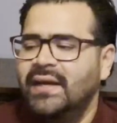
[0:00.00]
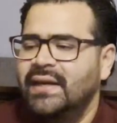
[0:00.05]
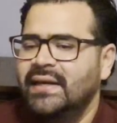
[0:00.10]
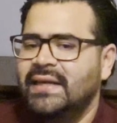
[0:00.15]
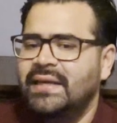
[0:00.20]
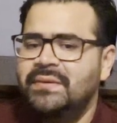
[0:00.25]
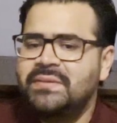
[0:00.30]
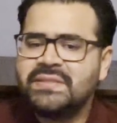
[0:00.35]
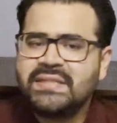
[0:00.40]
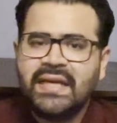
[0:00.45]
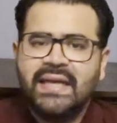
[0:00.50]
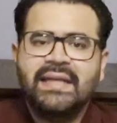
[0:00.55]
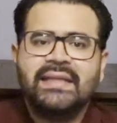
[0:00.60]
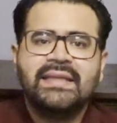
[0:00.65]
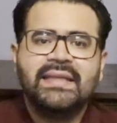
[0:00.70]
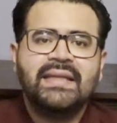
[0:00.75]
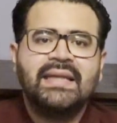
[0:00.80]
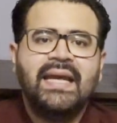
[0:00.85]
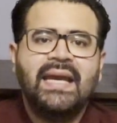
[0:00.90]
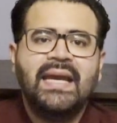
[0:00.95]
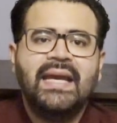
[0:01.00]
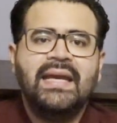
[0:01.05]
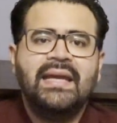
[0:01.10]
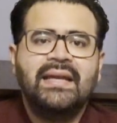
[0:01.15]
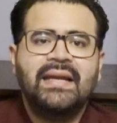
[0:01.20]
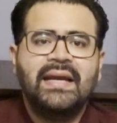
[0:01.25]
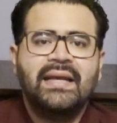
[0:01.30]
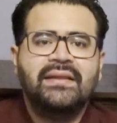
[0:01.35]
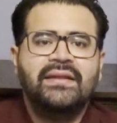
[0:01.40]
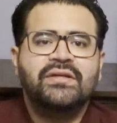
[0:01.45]
Keep saying
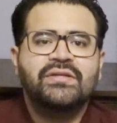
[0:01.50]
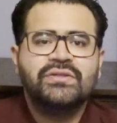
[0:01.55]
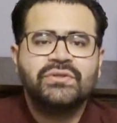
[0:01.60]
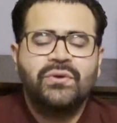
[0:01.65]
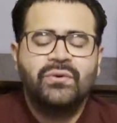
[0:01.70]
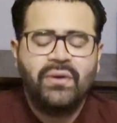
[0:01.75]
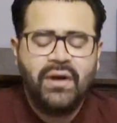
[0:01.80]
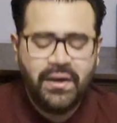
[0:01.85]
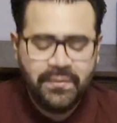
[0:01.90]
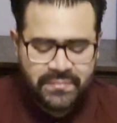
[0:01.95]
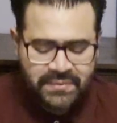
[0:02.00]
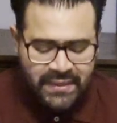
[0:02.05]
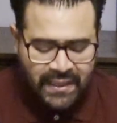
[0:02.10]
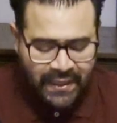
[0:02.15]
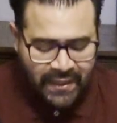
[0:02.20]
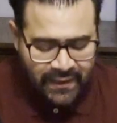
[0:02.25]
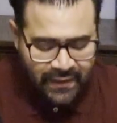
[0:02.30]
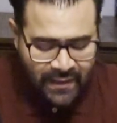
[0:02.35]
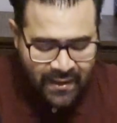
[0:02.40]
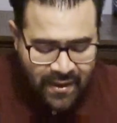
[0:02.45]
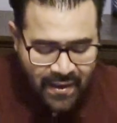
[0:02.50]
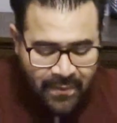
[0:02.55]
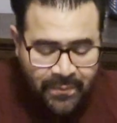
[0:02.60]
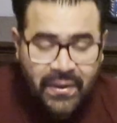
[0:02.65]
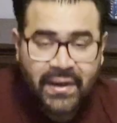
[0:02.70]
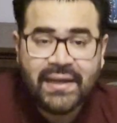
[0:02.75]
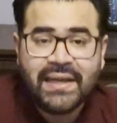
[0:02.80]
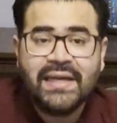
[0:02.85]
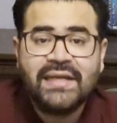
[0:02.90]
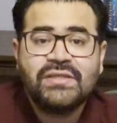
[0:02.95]
delayed and there's no update.
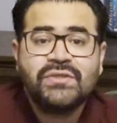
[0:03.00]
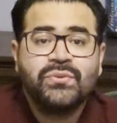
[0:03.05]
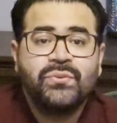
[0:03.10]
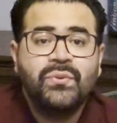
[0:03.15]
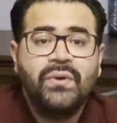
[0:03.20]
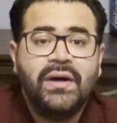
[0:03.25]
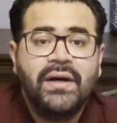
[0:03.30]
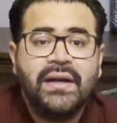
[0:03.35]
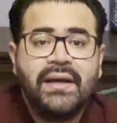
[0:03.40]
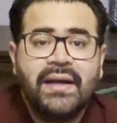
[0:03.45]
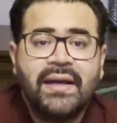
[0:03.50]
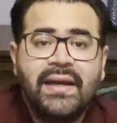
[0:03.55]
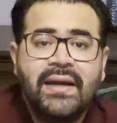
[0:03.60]
But guess what?